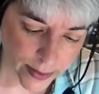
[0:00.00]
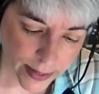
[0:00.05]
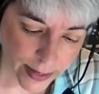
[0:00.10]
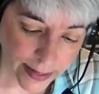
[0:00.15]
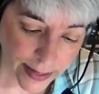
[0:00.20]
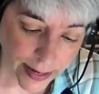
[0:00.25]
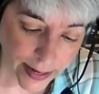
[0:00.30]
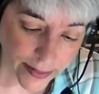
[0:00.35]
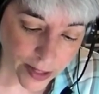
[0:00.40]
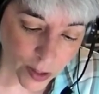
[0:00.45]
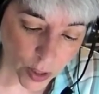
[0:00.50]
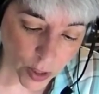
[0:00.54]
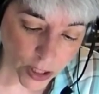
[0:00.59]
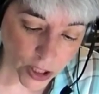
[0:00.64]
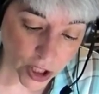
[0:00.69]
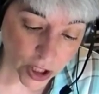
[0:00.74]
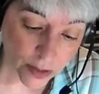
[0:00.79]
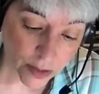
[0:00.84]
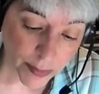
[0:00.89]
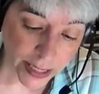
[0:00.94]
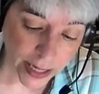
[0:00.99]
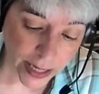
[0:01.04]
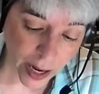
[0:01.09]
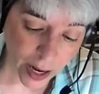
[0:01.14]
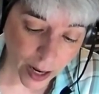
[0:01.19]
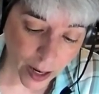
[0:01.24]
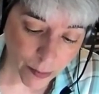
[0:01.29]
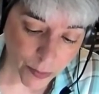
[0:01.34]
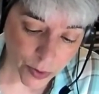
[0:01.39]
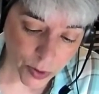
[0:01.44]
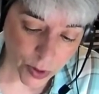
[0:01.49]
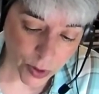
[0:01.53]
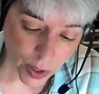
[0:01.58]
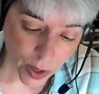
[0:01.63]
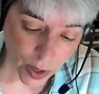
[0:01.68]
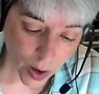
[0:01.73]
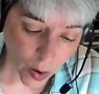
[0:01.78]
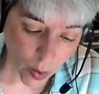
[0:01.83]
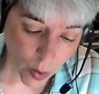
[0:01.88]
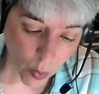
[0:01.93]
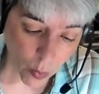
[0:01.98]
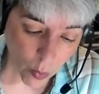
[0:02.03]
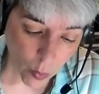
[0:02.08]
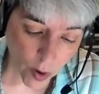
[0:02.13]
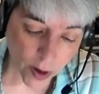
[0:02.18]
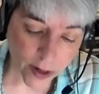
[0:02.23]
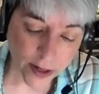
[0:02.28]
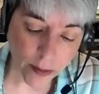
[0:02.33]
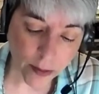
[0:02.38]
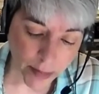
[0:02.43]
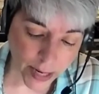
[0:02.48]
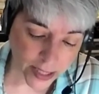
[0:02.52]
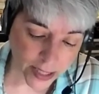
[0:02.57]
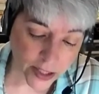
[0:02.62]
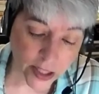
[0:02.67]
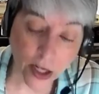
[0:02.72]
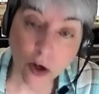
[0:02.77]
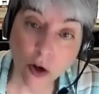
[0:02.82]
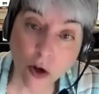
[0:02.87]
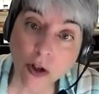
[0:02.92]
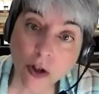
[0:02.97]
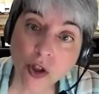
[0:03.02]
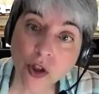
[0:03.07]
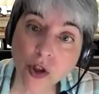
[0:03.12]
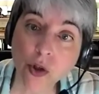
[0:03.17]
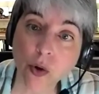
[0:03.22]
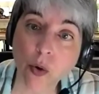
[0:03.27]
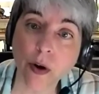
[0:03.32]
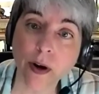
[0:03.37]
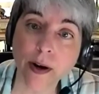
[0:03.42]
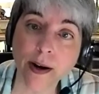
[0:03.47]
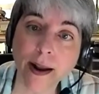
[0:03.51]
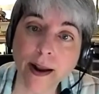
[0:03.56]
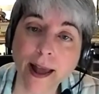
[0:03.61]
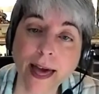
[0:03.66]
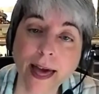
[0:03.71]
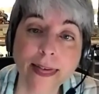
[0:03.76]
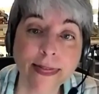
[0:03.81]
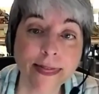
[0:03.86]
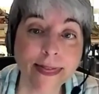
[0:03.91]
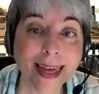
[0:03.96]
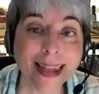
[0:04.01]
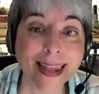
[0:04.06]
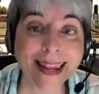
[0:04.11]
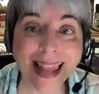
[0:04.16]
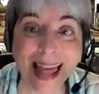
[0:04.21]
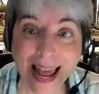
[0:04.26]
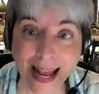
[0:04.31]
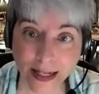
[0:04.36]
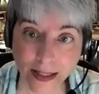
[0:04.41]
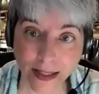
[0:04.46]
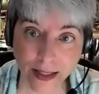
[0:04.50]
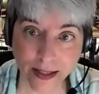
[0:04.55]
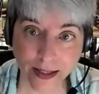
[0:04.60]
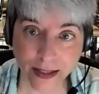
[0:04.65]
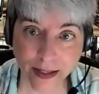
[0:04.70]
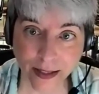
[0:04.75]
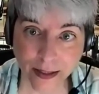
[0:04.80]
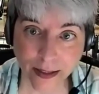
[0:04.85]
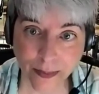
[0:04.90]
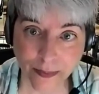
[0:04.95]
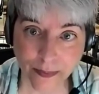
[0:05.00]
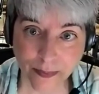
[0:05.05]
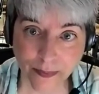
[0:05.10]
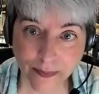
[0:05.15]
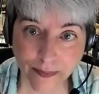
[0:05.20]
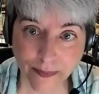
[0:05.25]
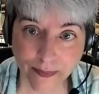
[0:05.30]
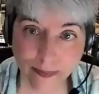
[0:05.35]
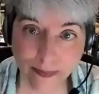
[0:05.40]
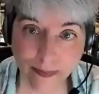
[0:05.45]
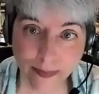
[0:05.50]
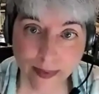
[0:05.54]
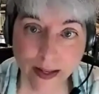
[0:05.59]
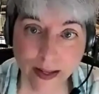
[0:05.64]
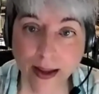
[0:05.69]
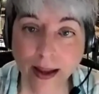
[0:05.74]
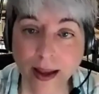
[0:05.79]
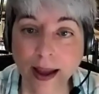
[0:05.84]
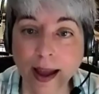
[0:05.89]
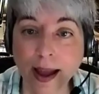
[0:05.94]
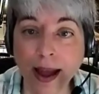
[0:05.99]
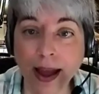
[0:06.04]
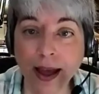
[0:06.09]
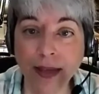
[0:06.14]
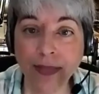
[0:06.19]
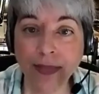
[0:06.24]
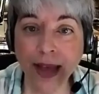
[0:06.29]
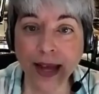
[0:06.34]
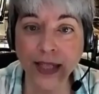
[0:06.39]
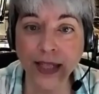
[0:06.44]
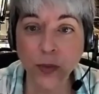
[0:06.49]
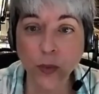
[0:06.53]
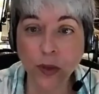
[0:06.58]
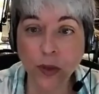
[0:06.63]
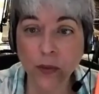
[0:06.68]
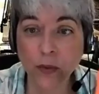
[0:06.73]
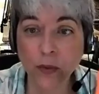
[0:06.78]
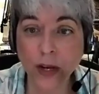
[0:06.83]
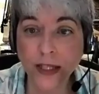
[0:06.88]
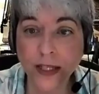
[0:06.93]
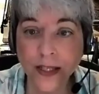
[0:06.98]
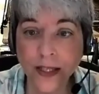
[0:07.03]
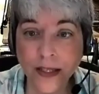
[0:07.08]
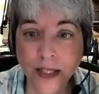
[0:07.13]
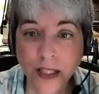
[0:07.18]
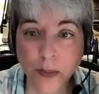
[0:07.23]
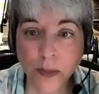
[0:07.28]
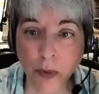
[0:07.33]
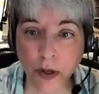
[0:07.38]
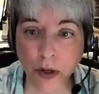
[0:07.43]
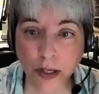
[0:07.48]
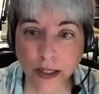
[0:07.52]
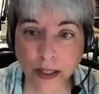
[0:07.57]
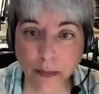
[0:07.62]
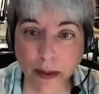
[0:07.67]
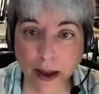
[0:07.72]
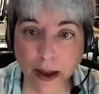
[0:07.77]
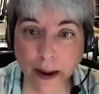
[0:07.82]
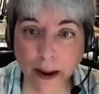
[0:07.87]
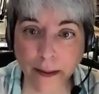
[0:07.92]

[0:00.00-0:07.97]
Now the question becomes, what makes a good story that lasts. And that's what the rest of this book is about.